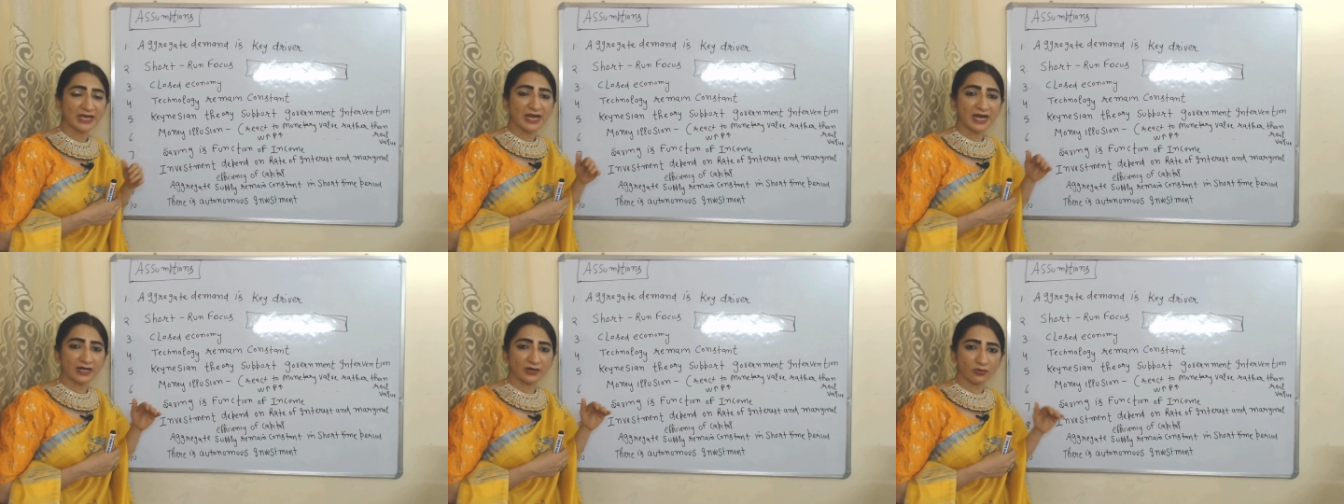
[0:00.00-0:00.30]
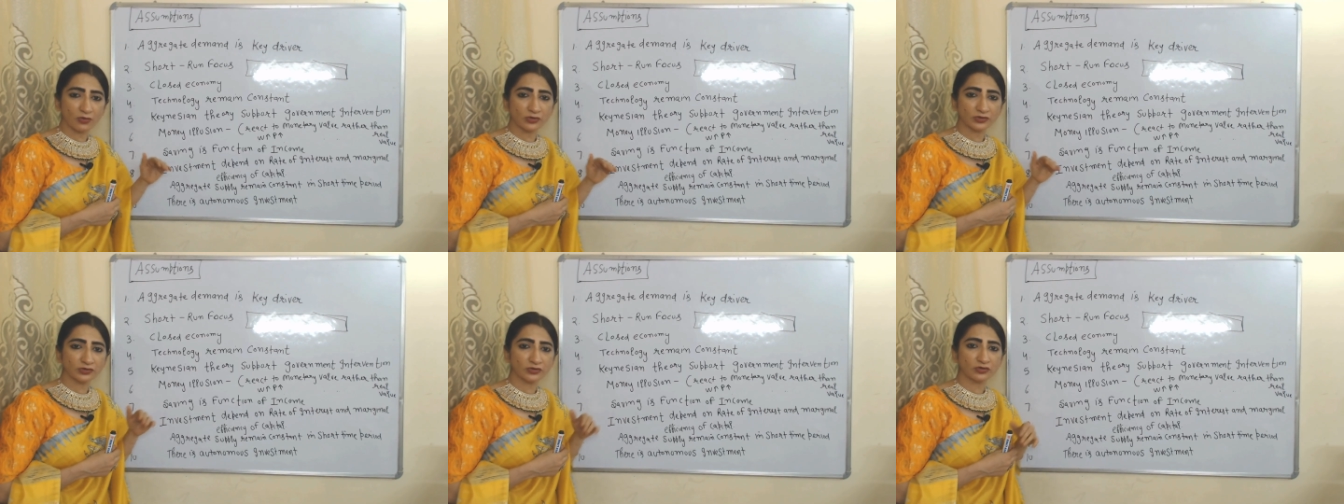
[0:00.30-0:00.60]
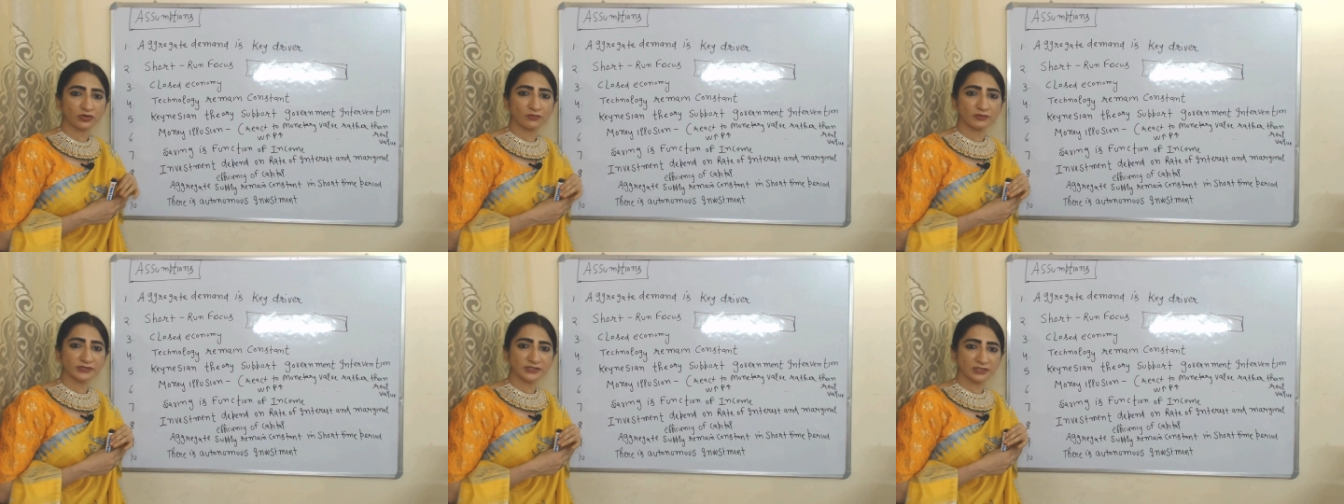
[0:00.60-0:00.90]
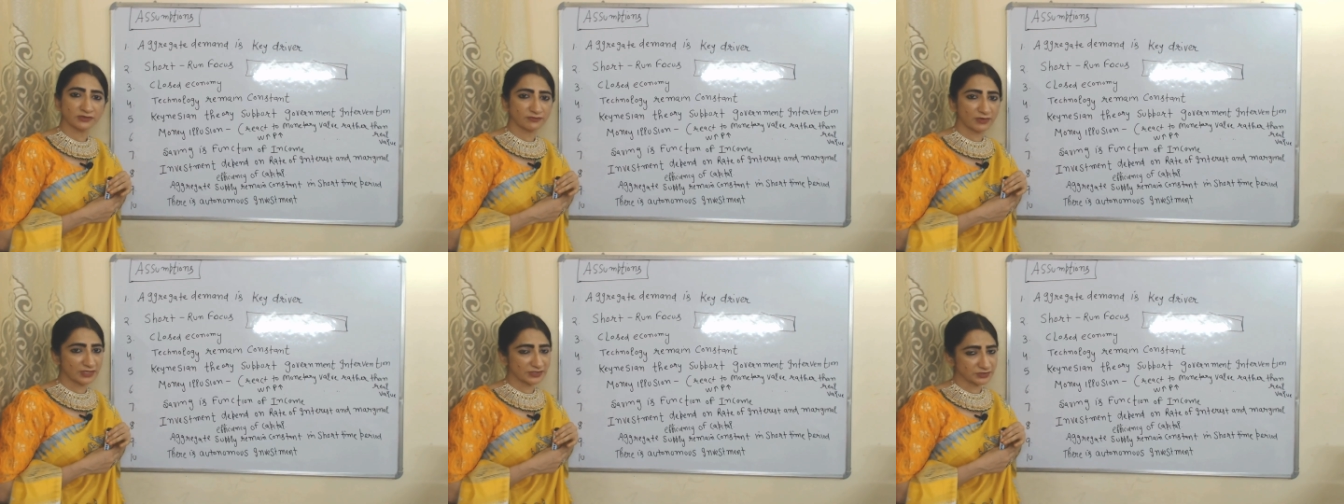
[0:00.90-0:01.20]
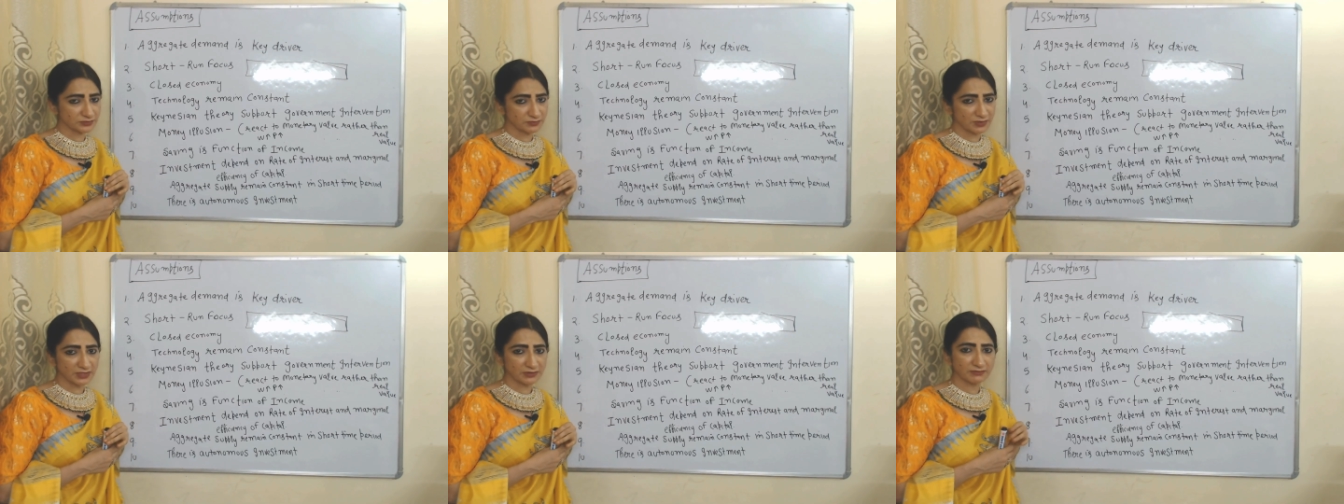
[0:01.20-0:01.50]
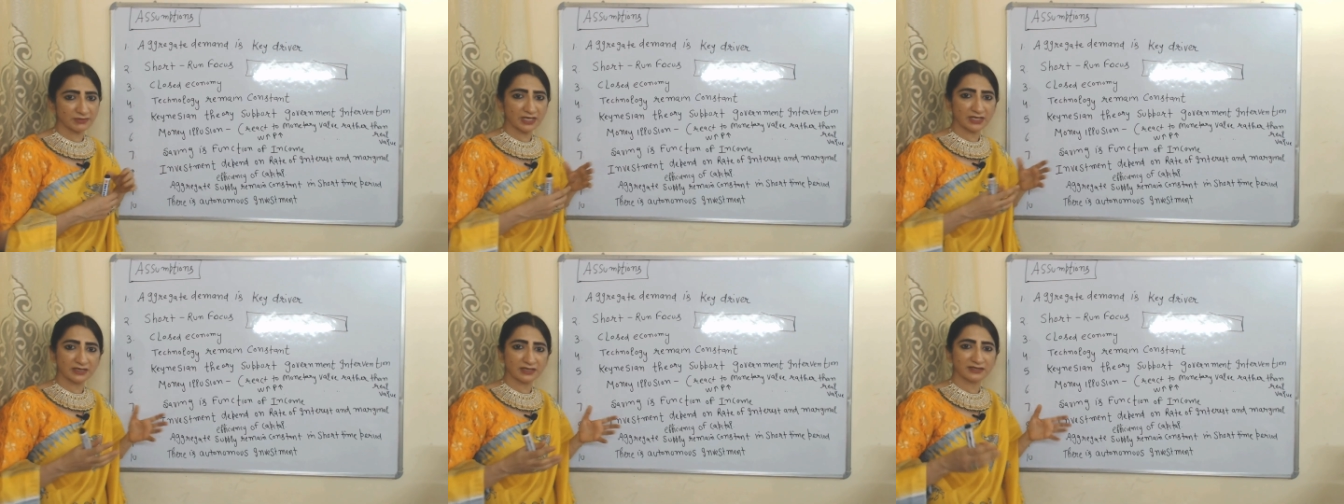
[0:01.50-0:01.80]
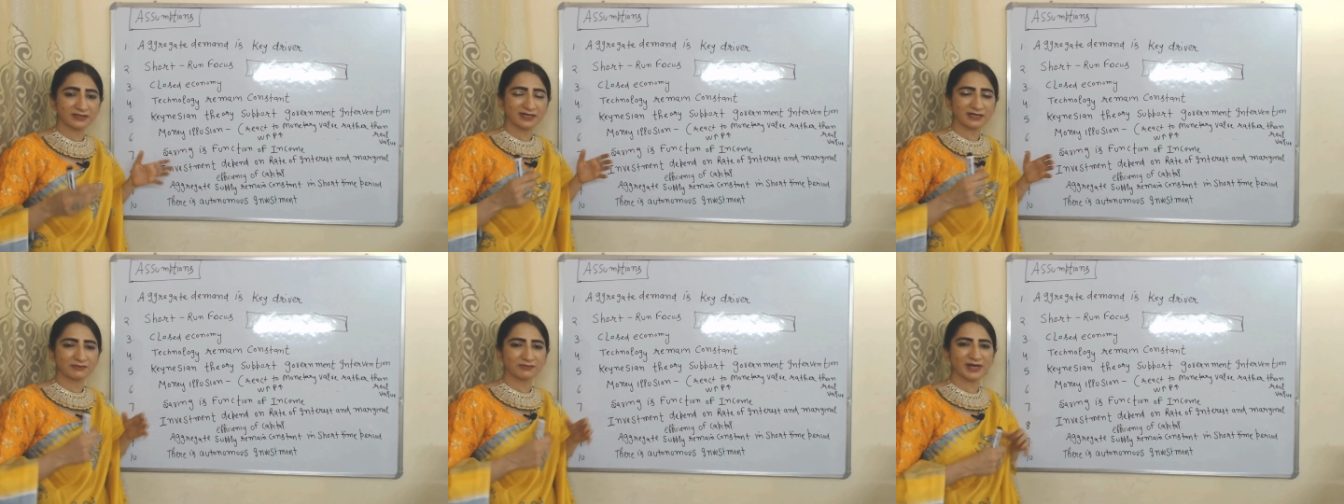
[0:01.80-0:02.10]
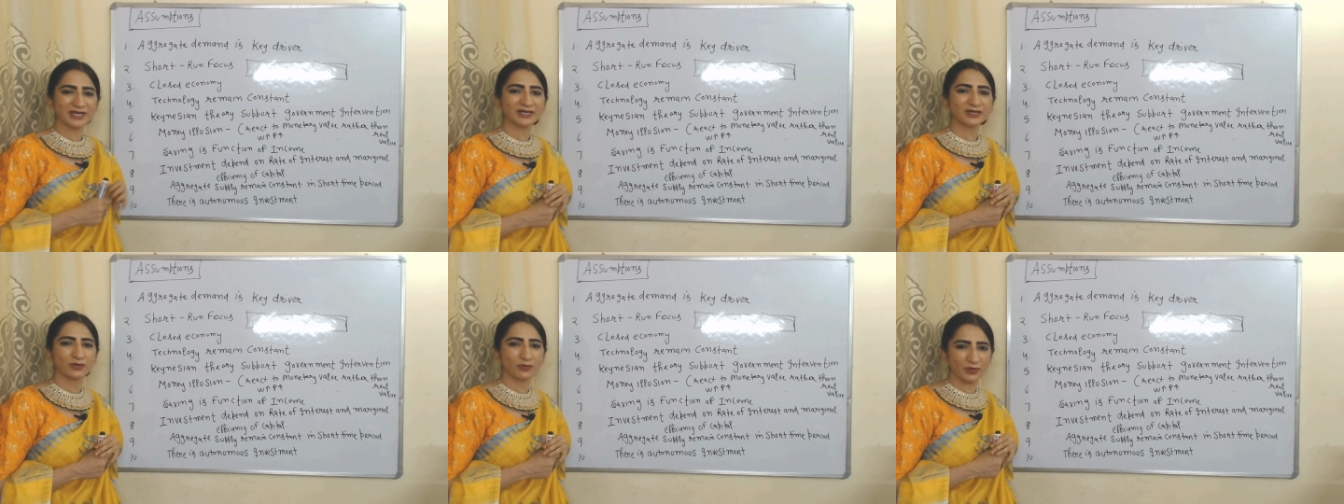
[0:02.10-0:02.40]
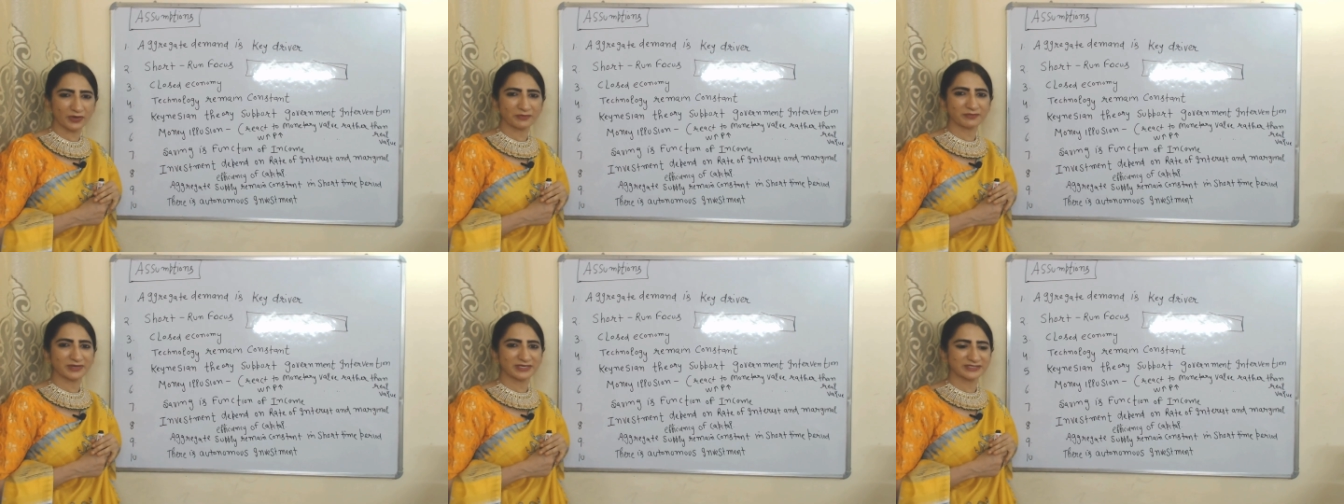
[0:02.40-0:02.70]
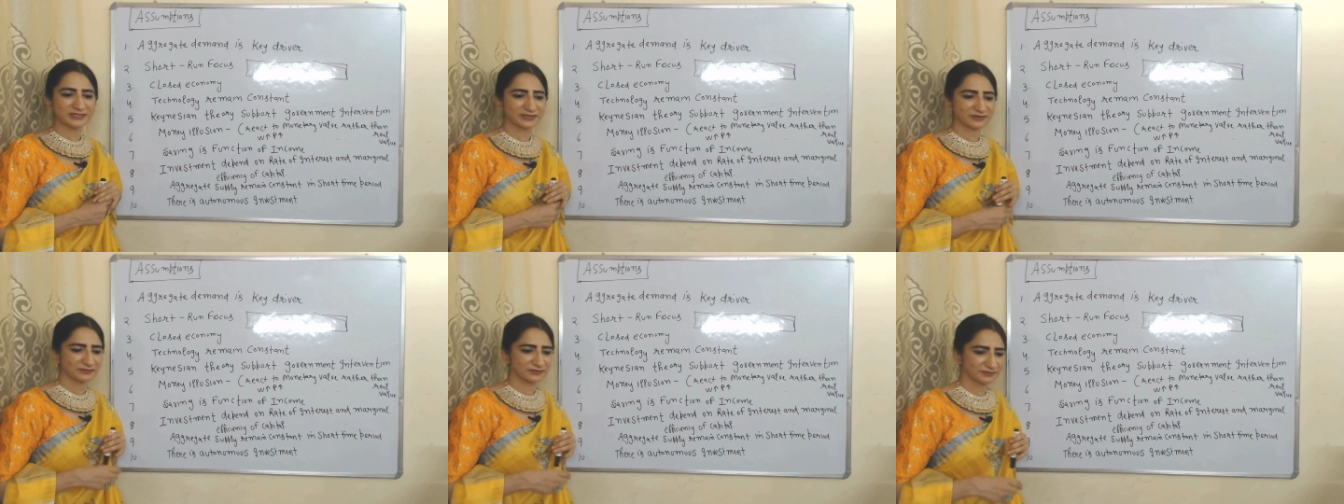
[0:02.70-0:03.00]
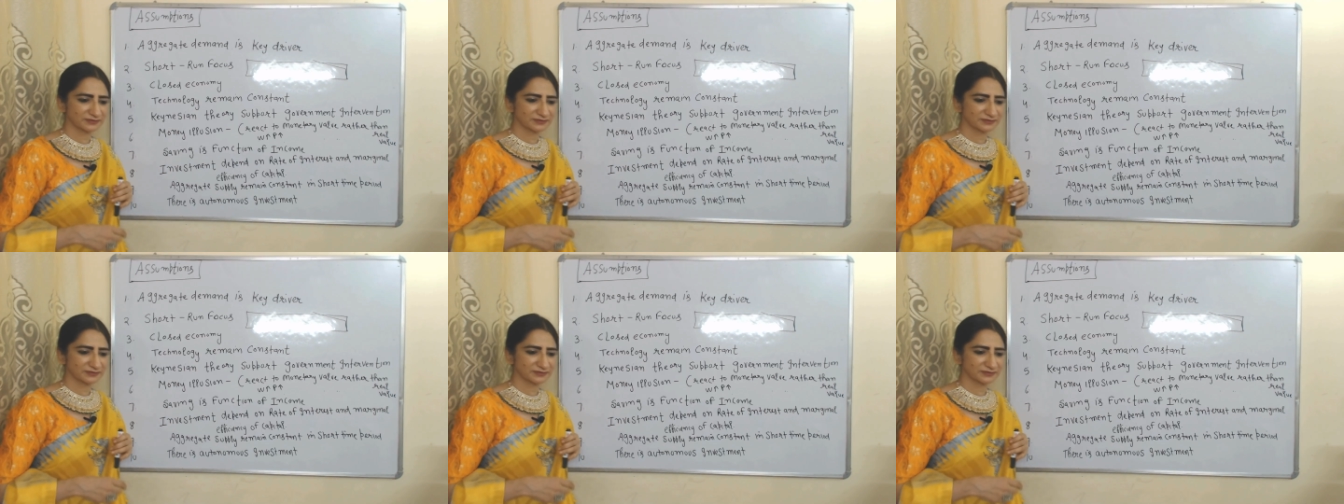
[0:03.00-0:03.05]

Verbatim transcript: and autonomous investment mainly done by government.